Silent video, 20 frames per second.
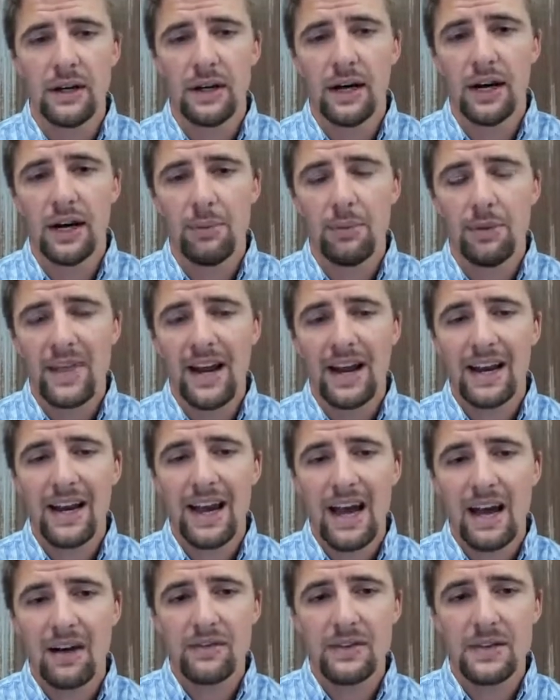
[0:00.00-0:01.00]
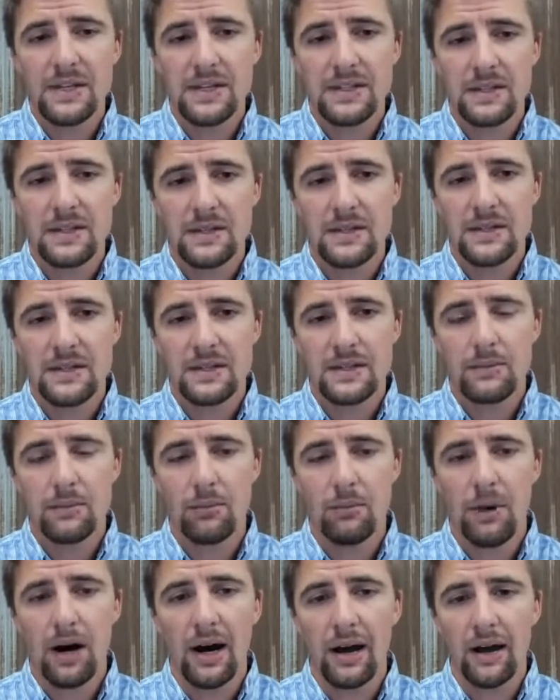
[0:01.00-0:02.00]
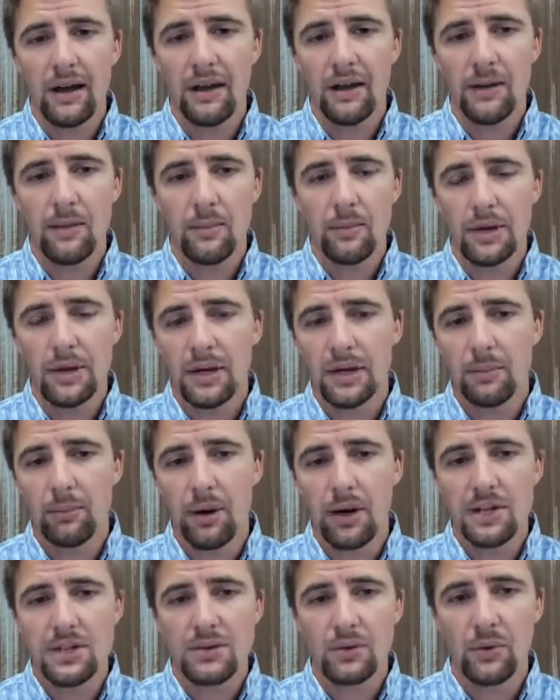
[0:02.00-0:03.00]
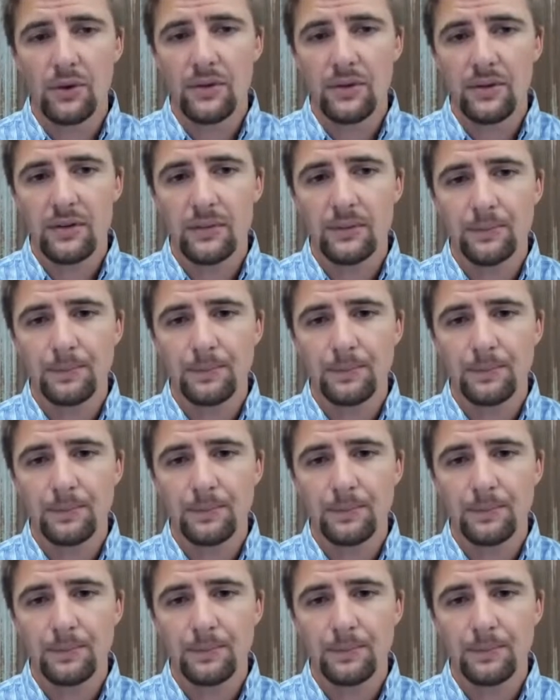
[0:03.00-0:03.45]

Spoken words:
But that Calf Ease is my pick, my choice.